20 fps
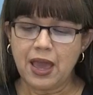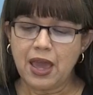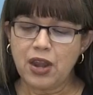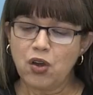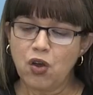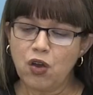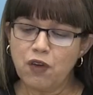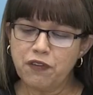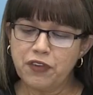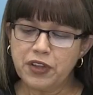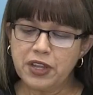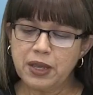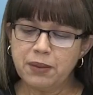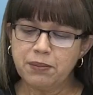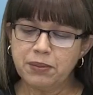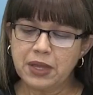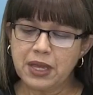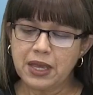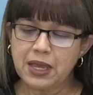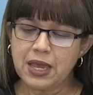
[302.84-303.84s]
and offer
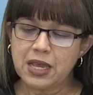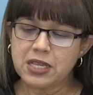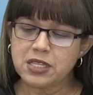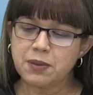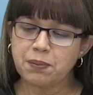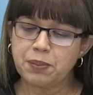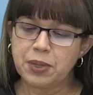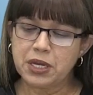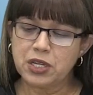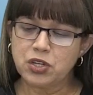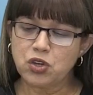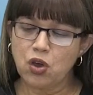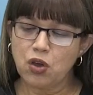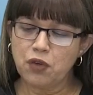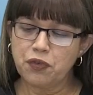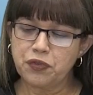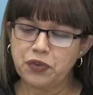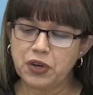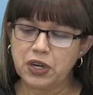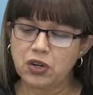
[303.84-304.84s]
him there as a burnt
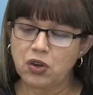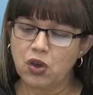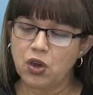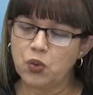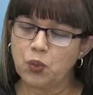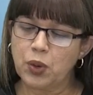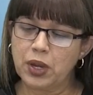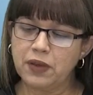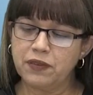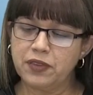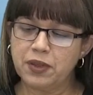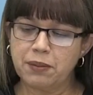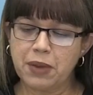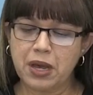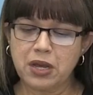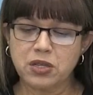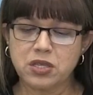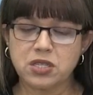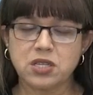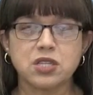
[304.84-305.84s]
offering on one of the
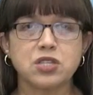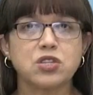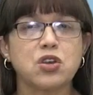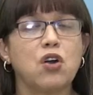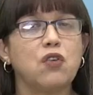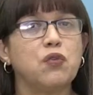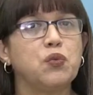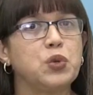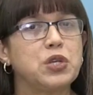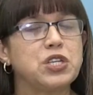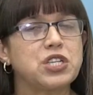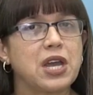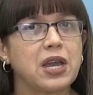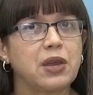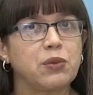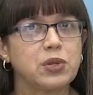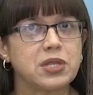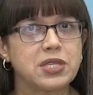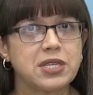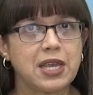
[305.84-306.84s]
mountains of which
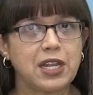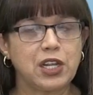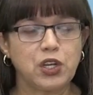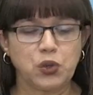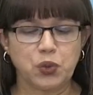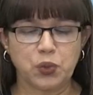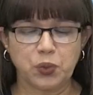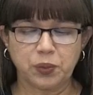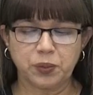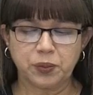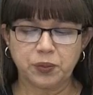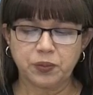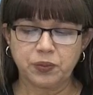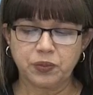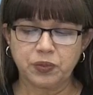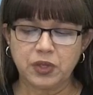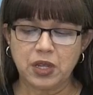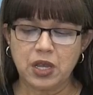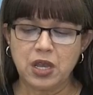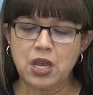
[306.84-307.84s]
I will tell you.
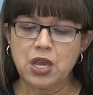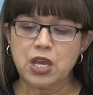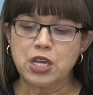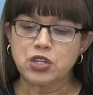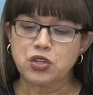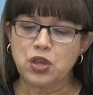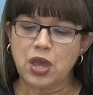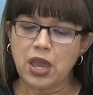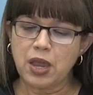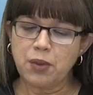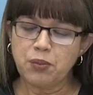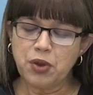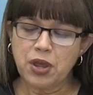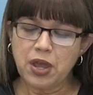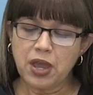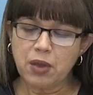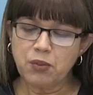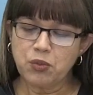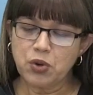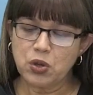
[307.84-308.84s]
So
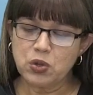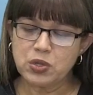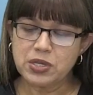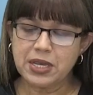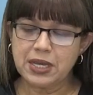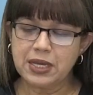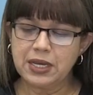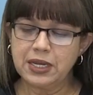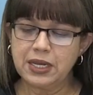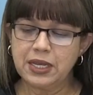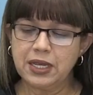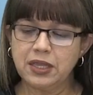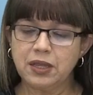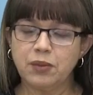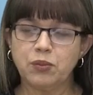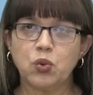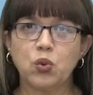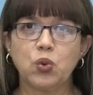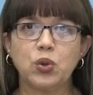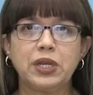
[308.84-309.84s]
Abraham rose early in
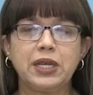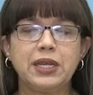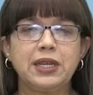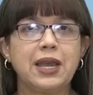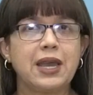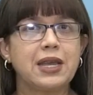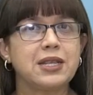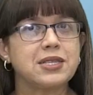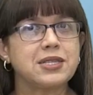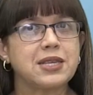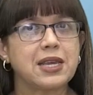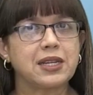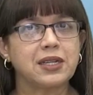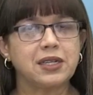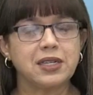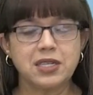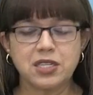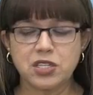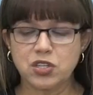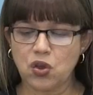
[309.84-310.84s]
the morning and
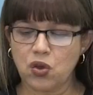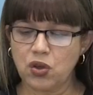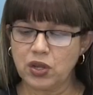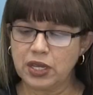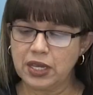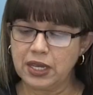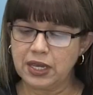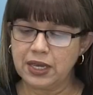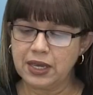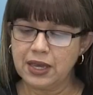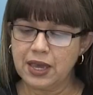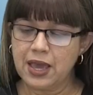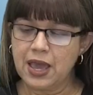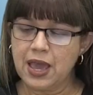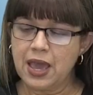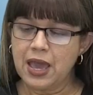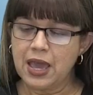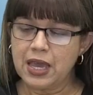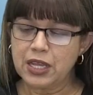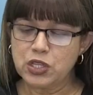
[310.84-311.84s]
saddled his donkey,
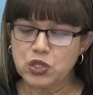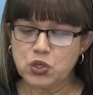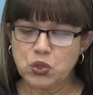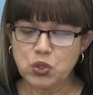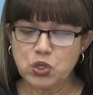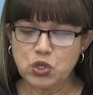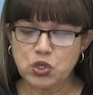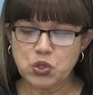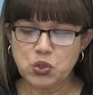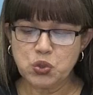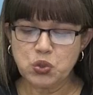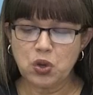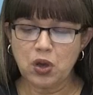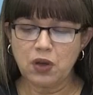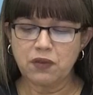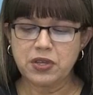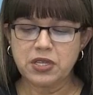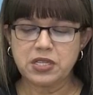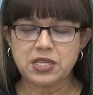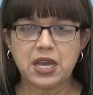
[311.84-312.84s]
and took two
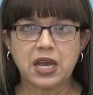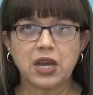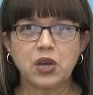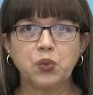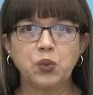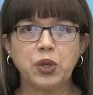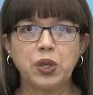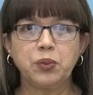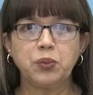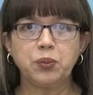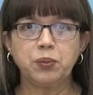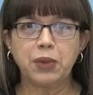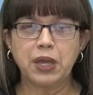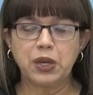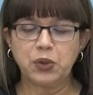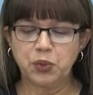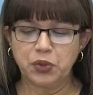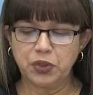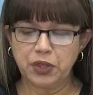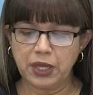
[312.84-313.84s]
of his young
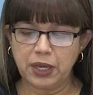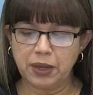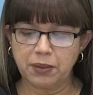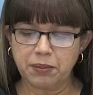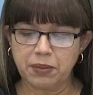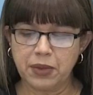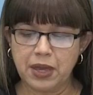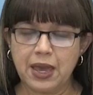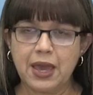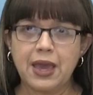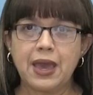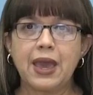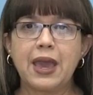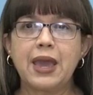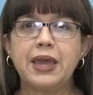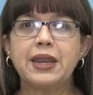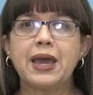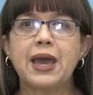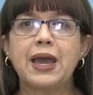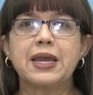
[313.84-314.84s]
men with him,
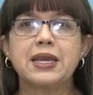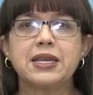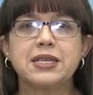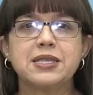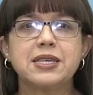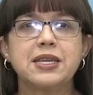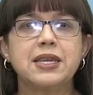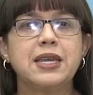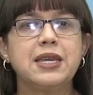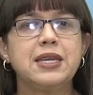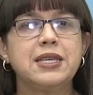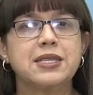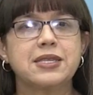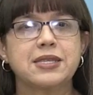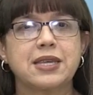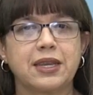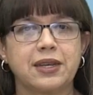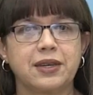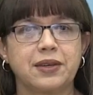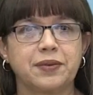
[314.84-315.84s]
and Isaac his
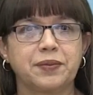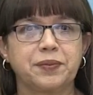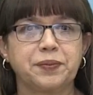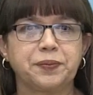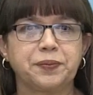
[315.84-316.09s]
son.